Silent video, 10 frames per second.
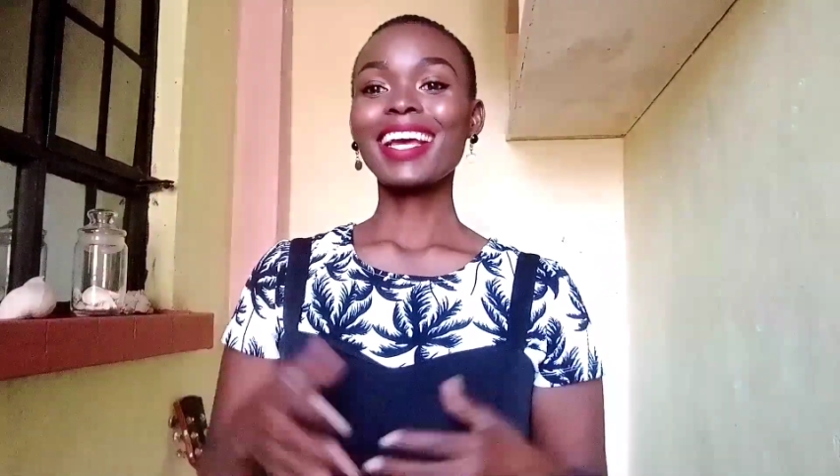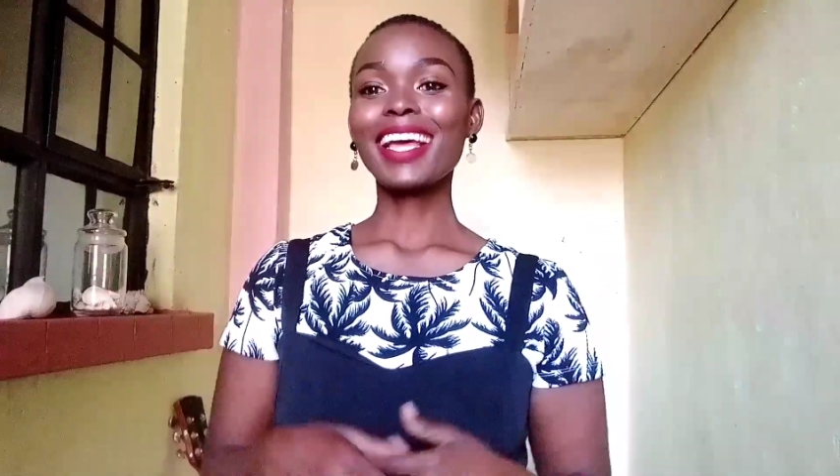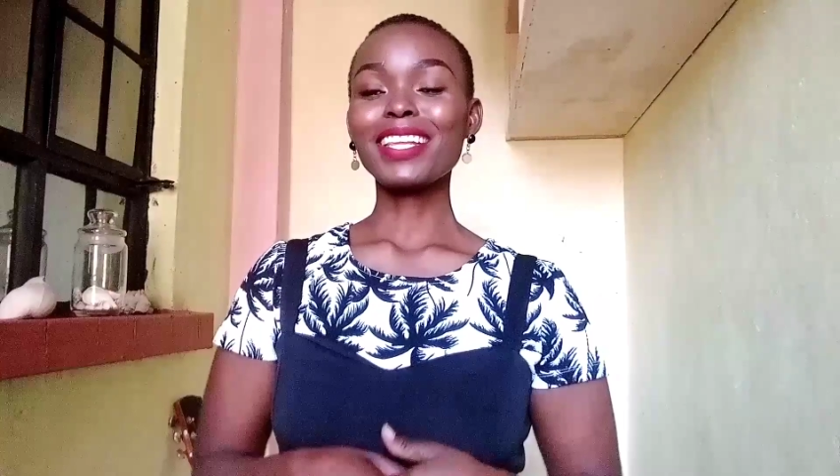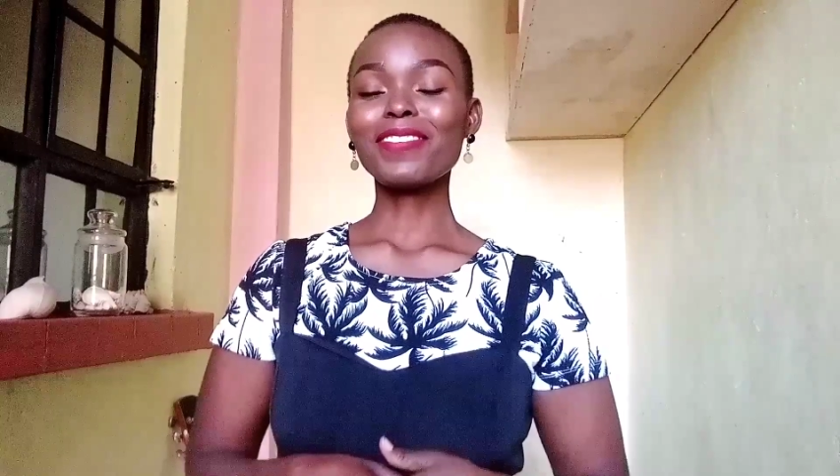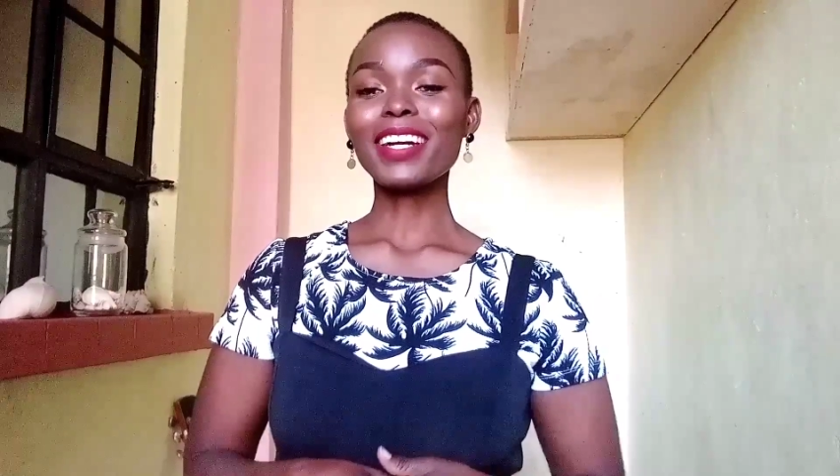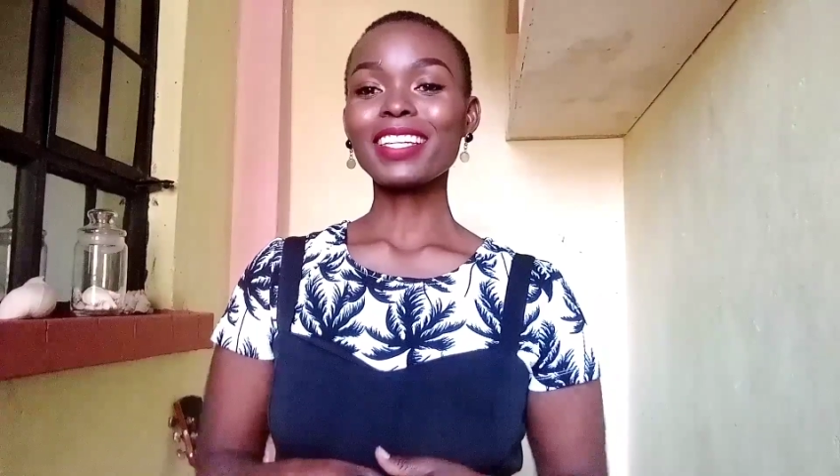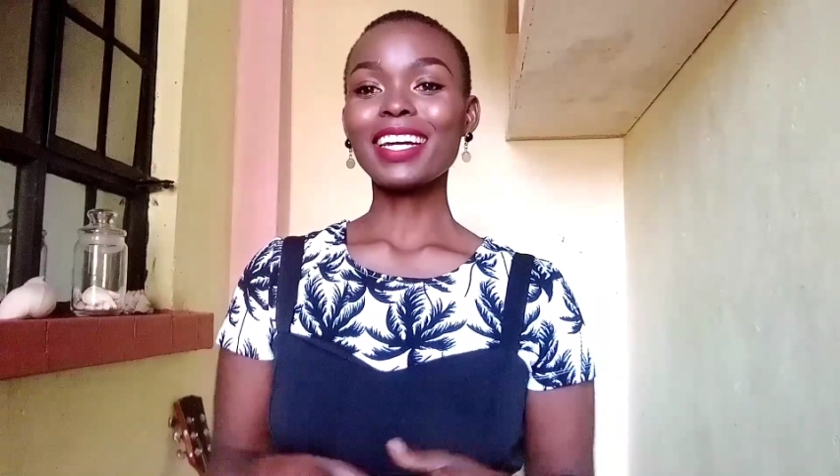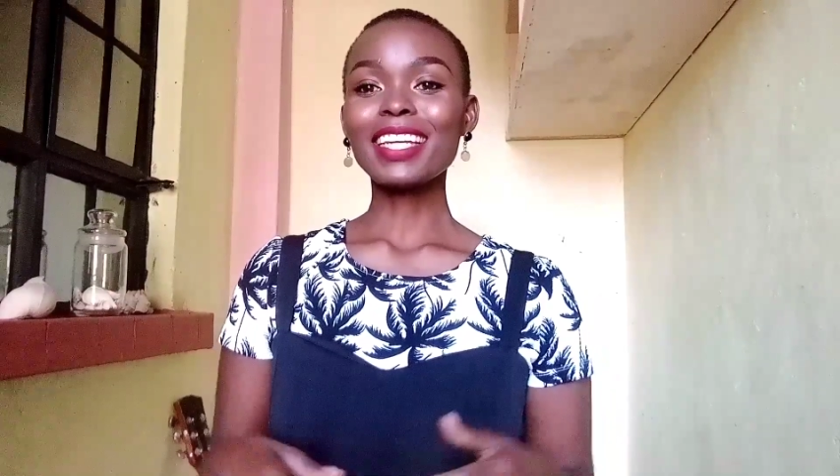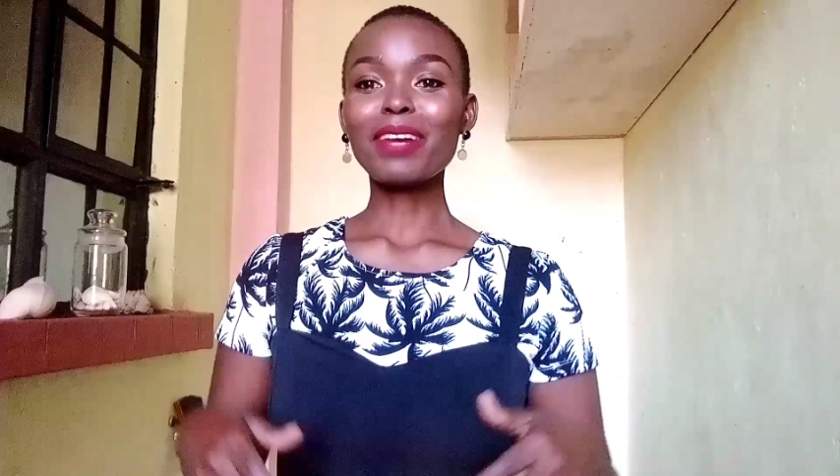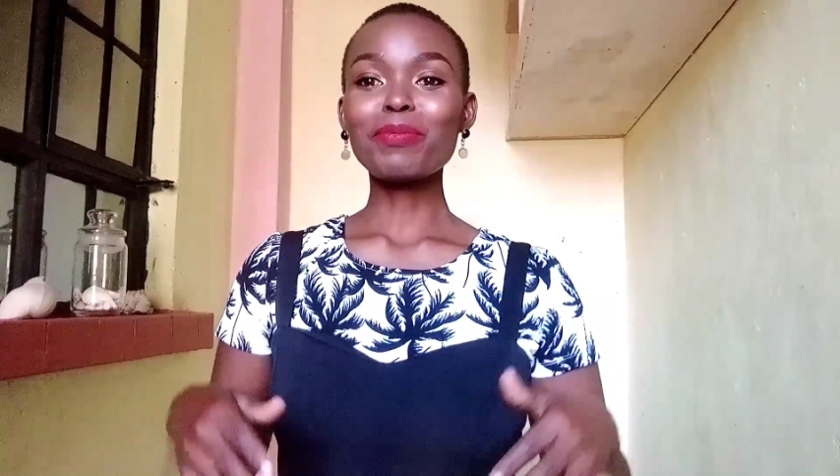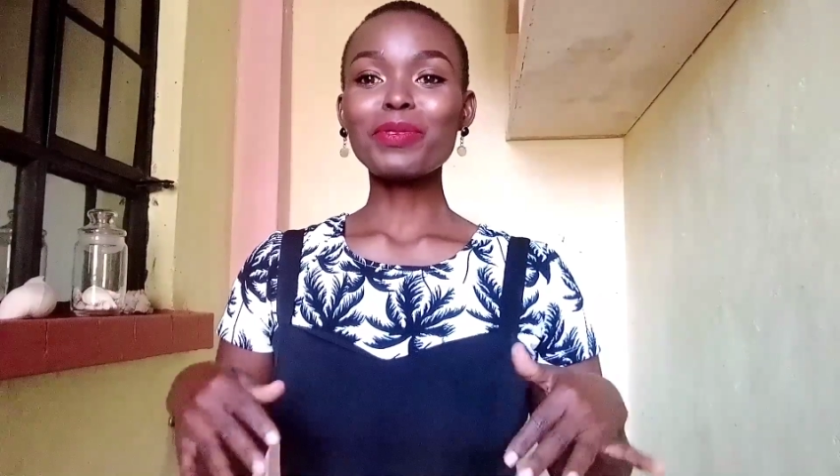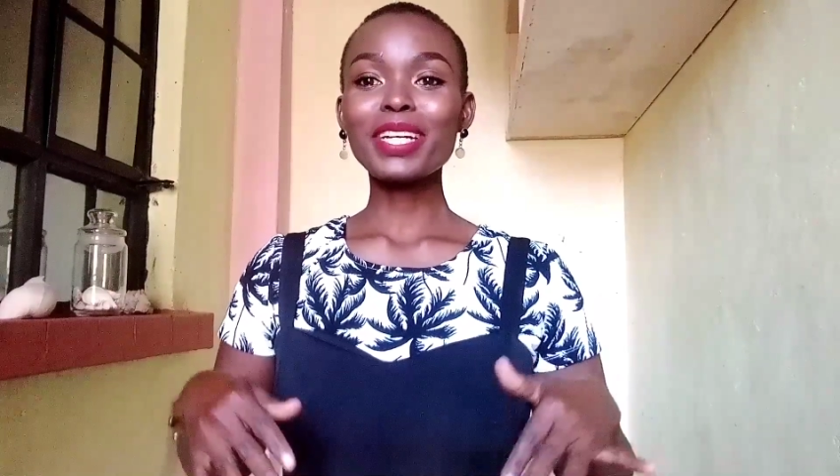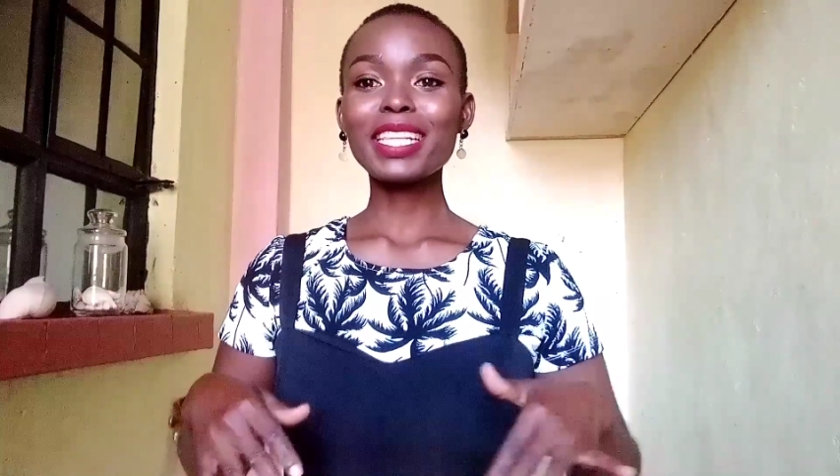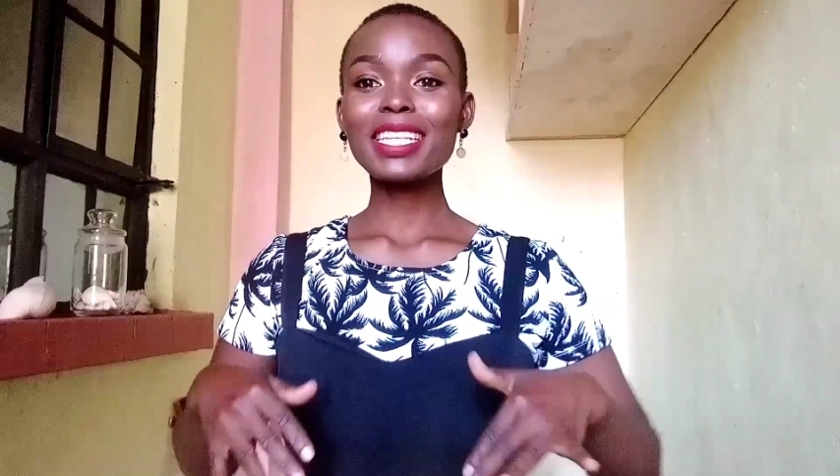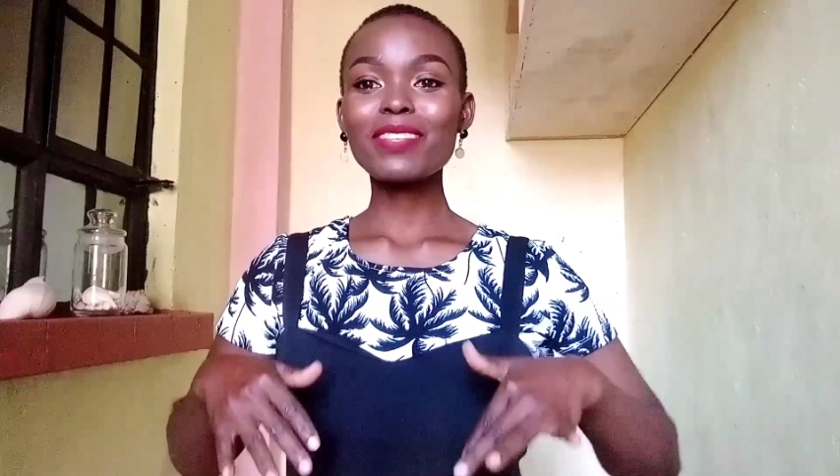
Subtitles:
And the fact that I am doing this